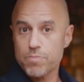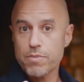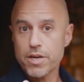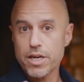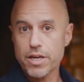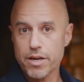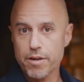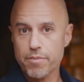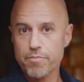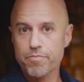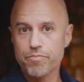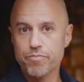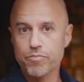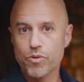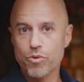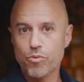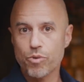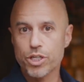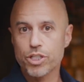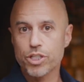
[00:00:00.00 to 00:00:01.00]
medium,
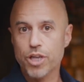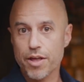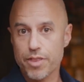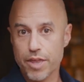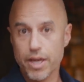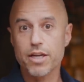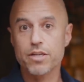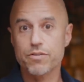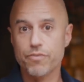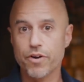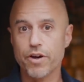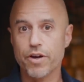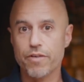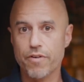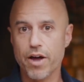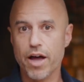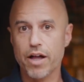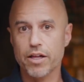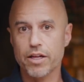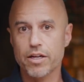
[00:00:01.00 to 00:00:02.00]
which I think is very
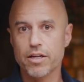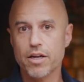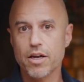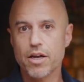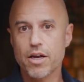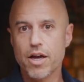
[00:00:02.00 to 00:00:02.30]
valid.